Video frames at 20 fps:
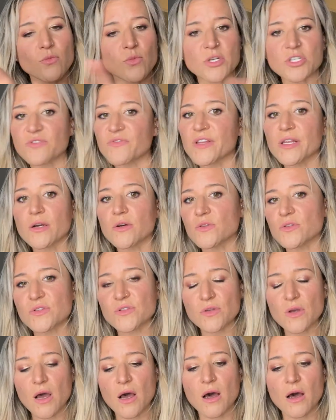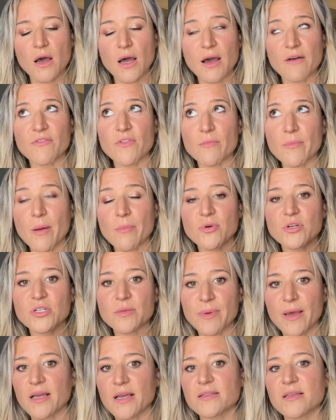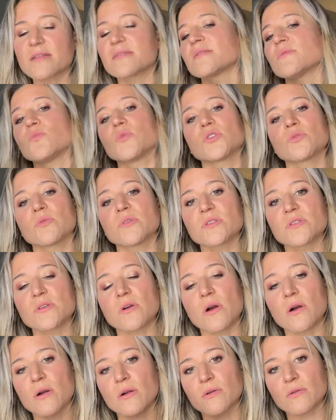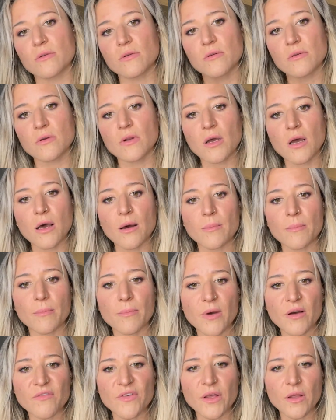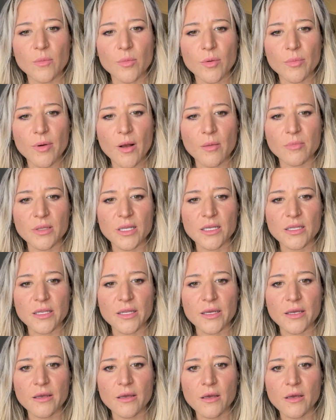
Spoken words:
which videos have the membership access and which ones are available publicly.